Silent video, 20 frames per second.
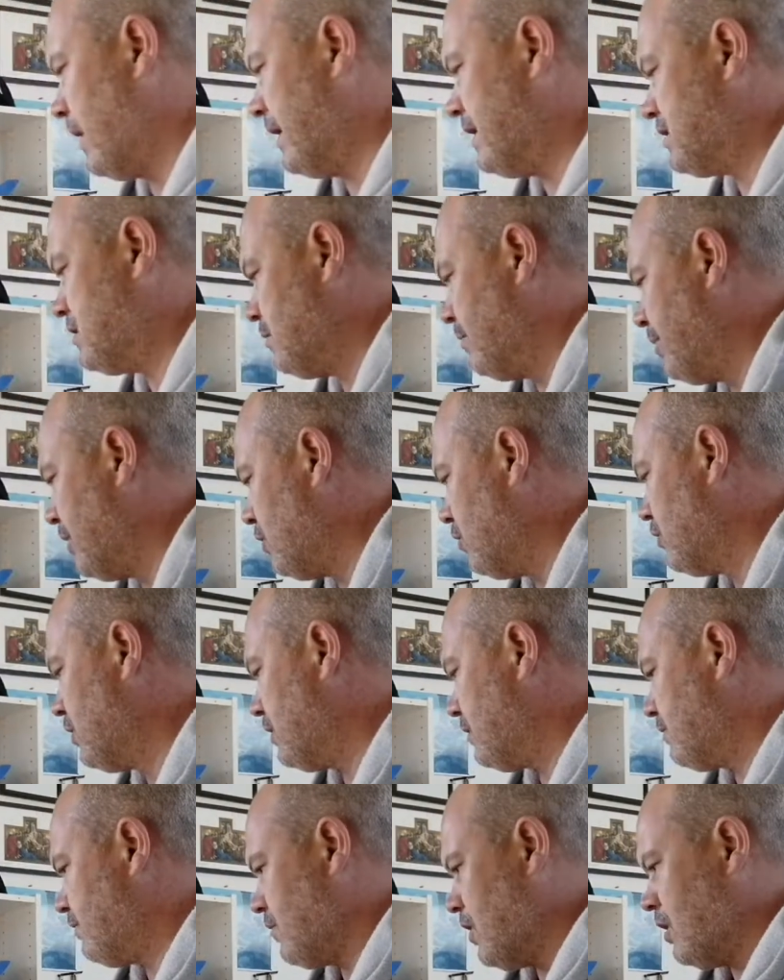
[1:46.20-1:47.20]
wait to build
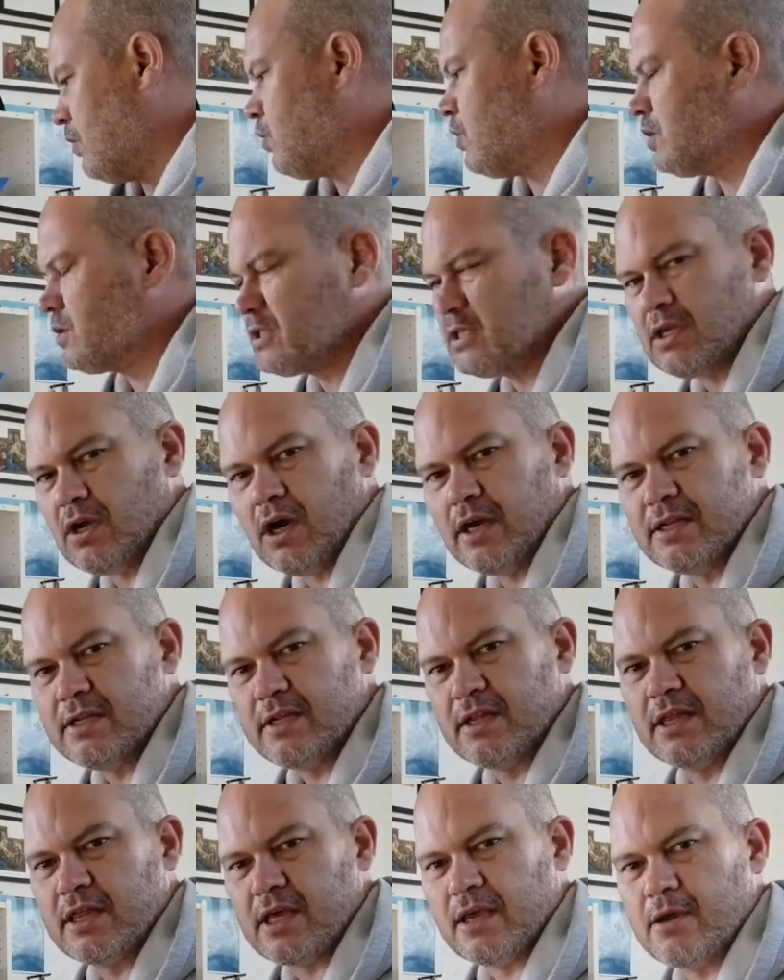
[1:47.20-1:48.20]
it. I
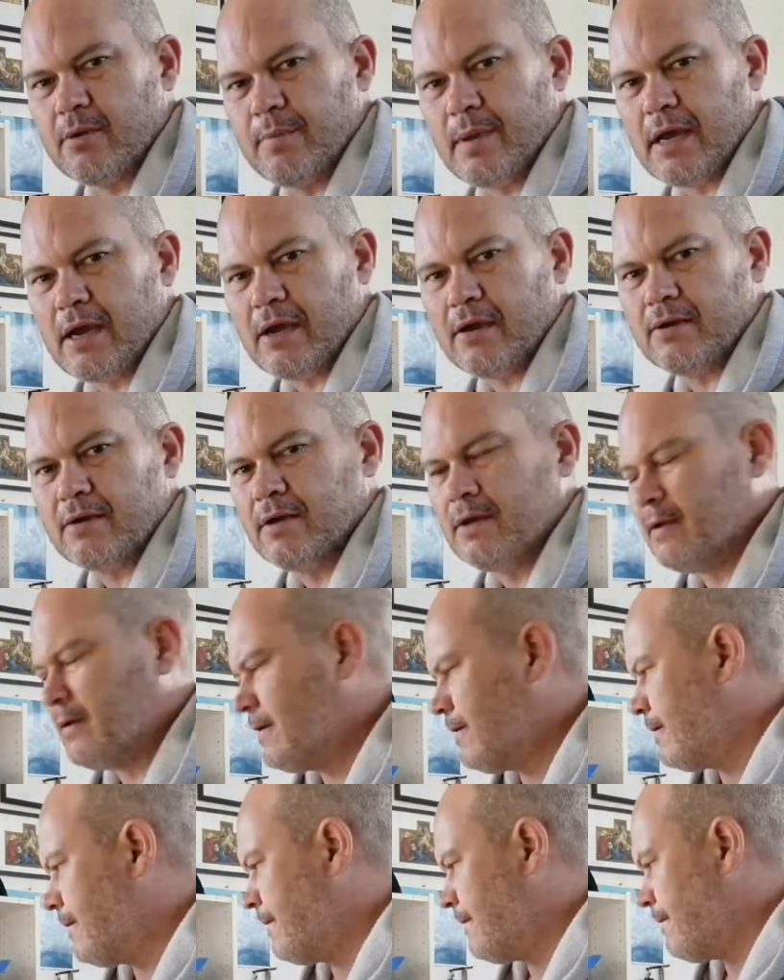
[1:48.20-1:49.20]
did think about
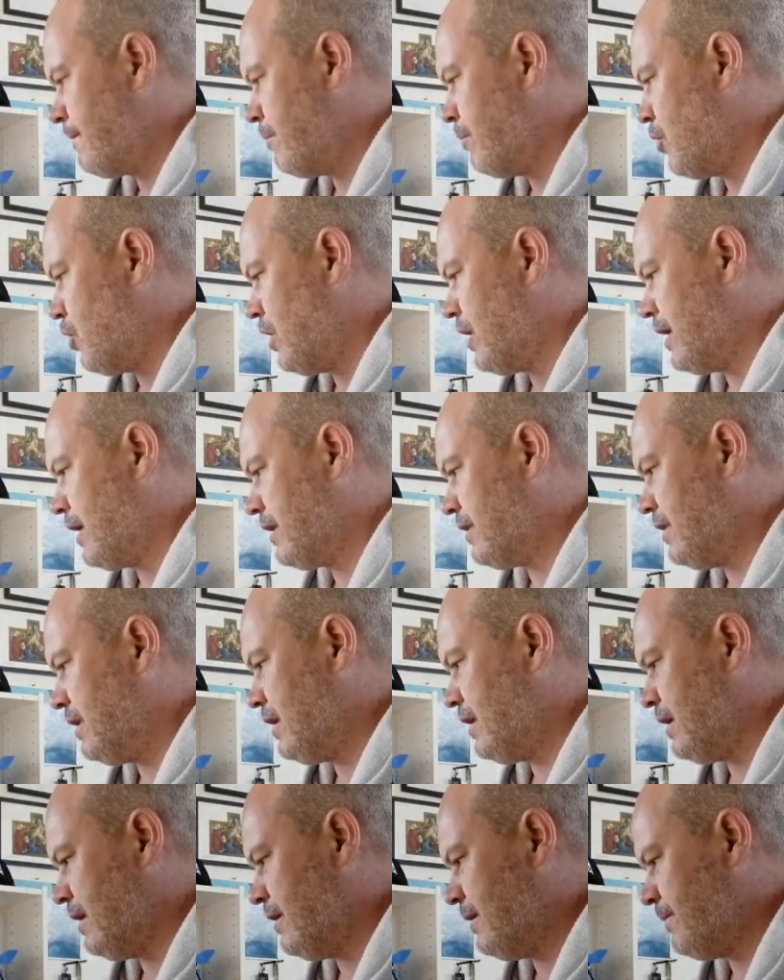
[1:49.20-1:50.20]
buying
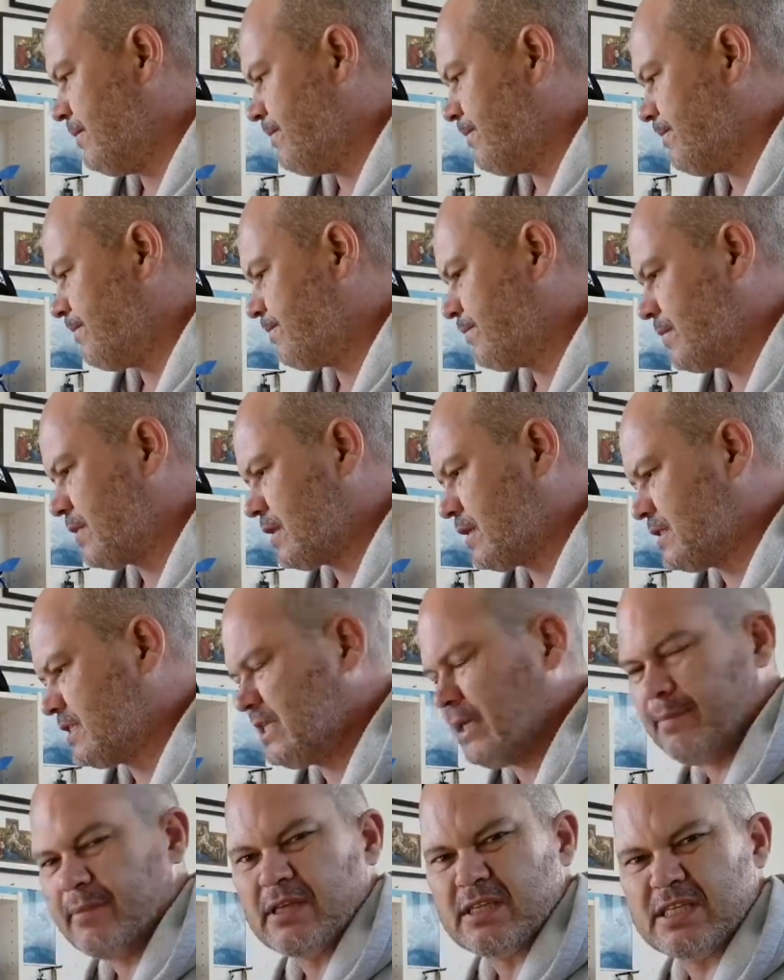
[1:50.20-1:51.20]
the
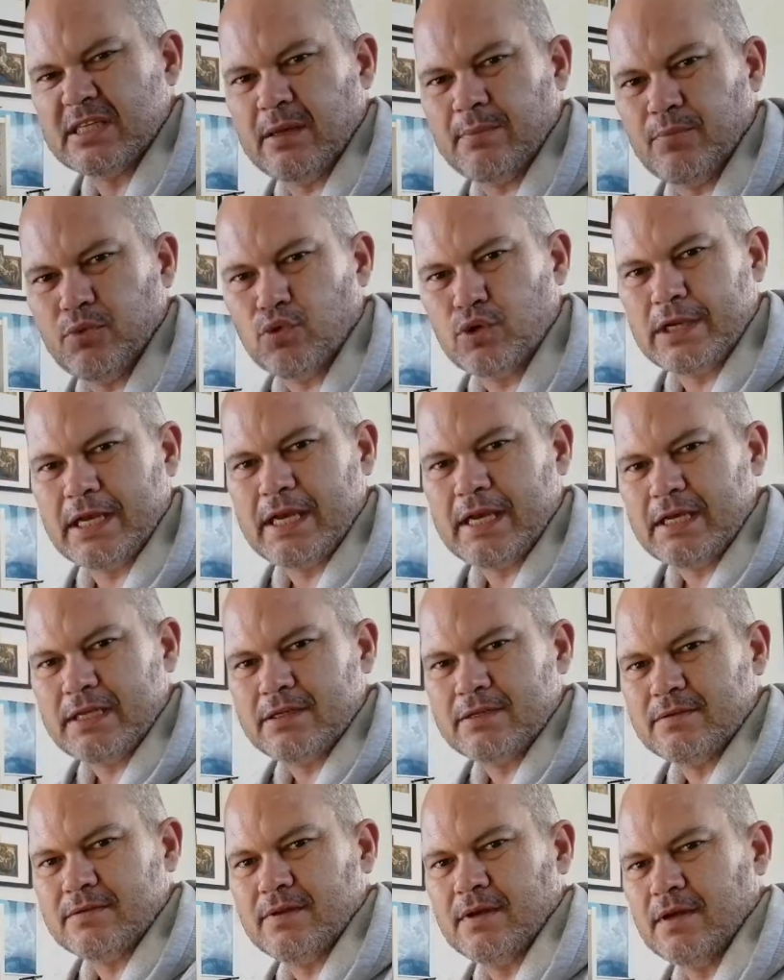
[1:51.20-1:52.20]
semi-assembled kit,
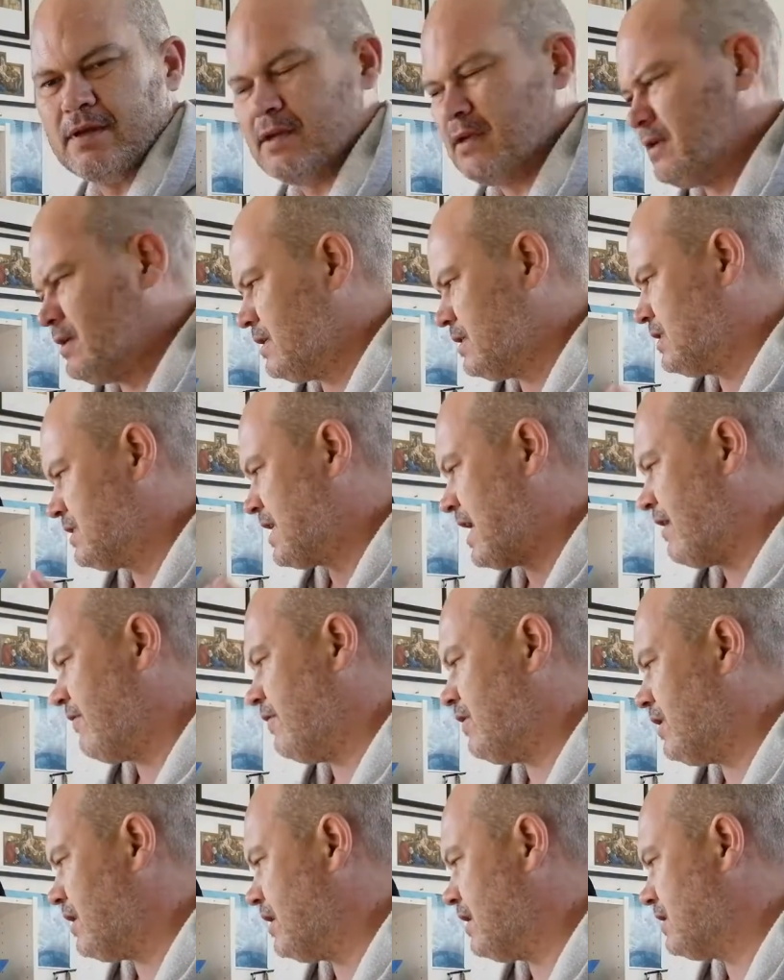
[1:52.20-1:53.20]
just
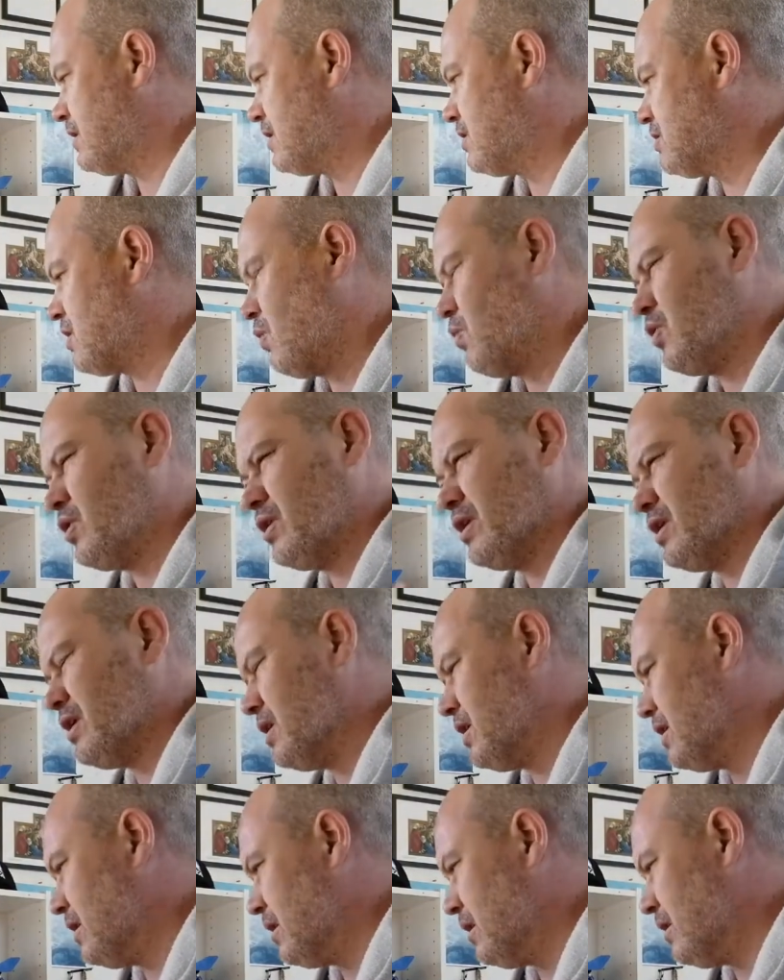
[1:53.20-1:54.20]
having it because I
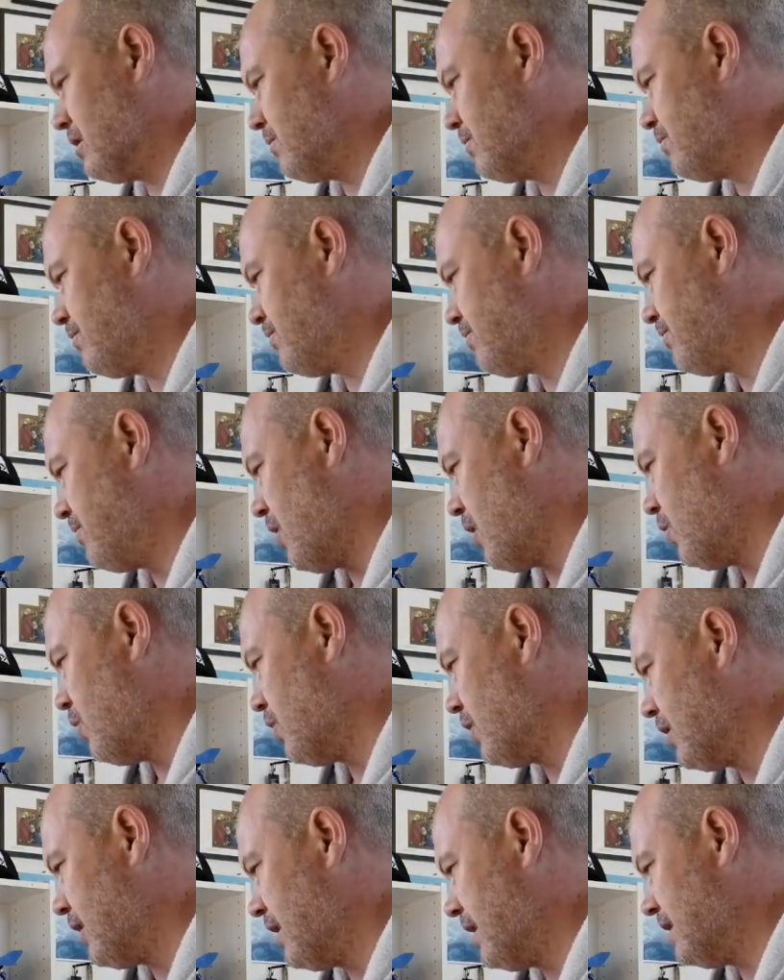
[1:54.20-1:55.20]
wanted
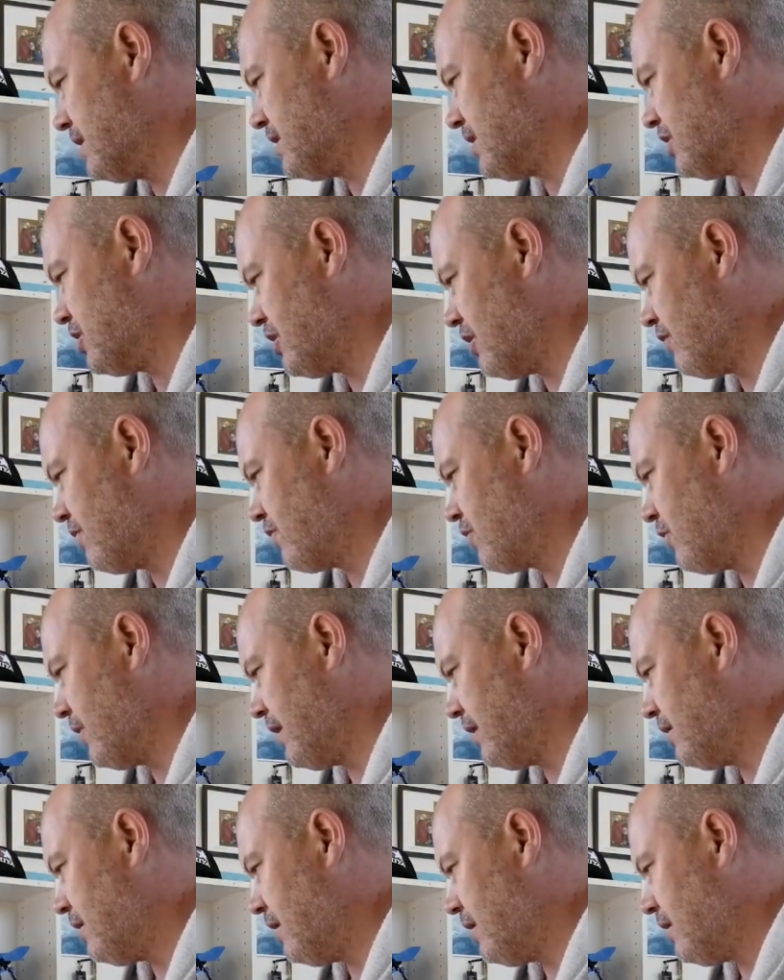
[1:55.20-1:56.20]
it as a shelf
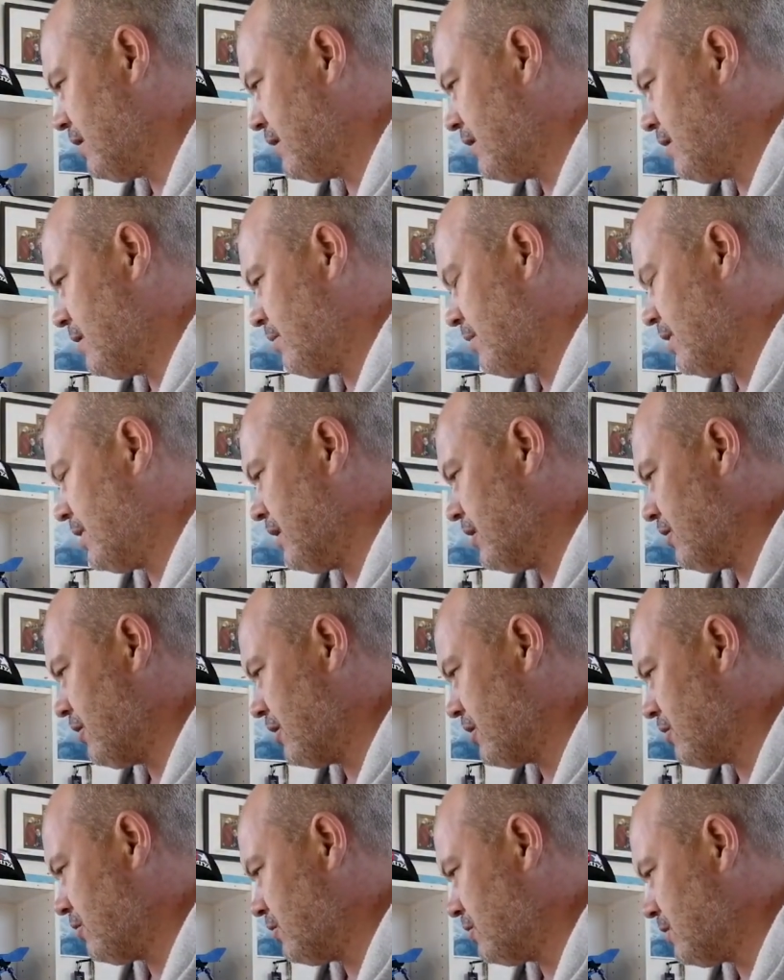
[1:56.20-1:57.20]
queen. But then I
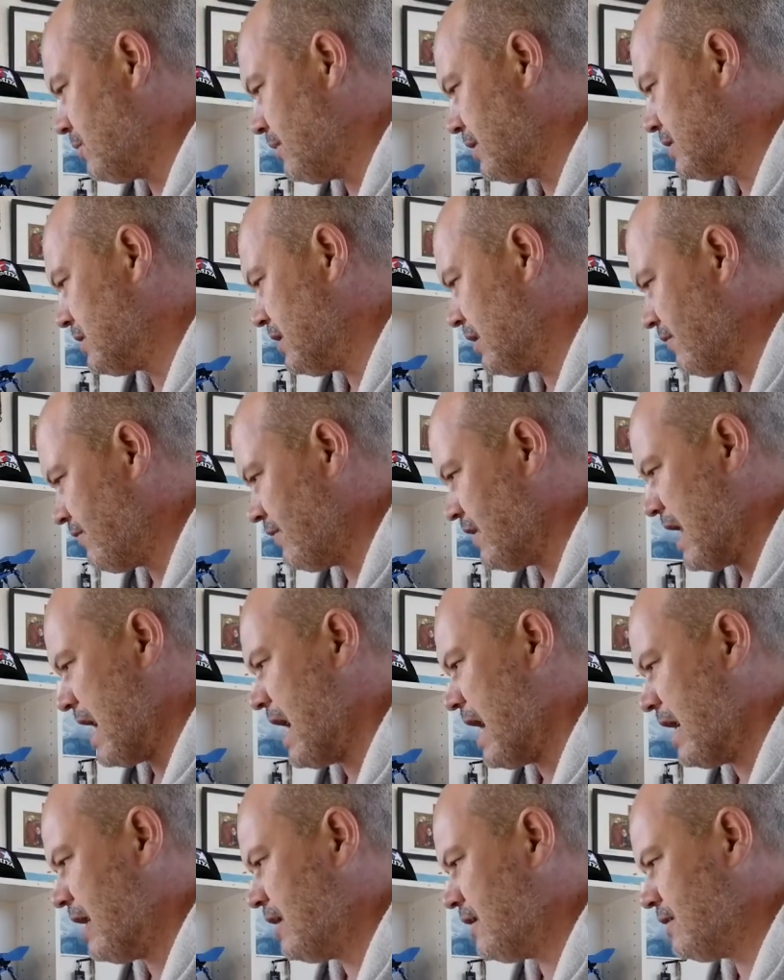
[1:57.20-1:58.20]
thought to myself,
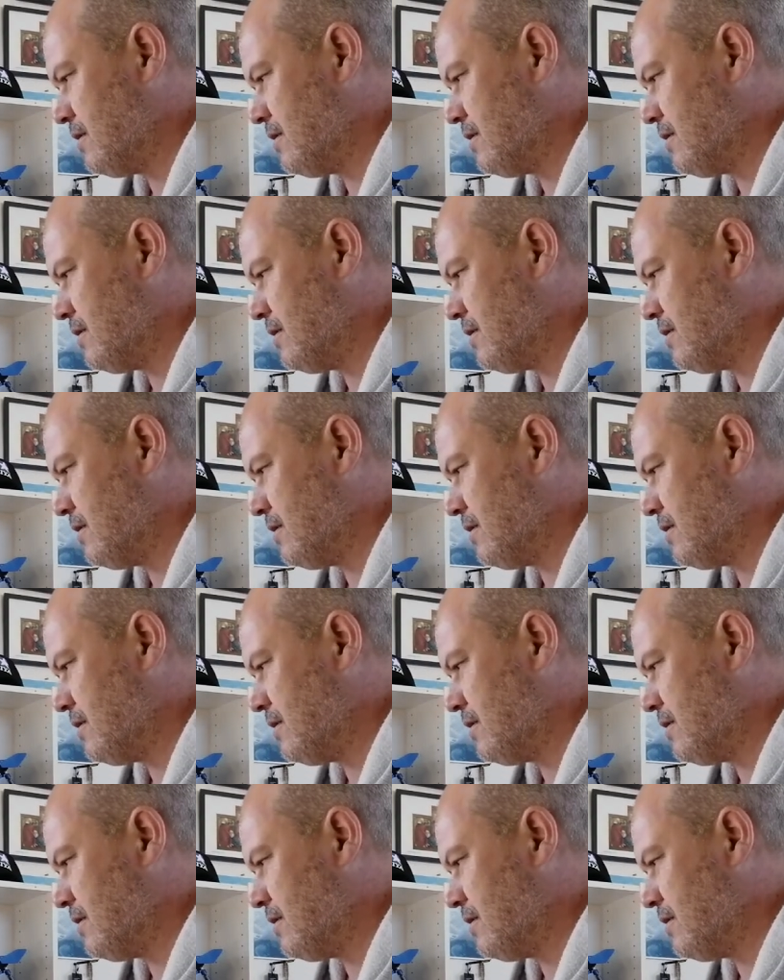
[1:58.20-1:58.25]
nah,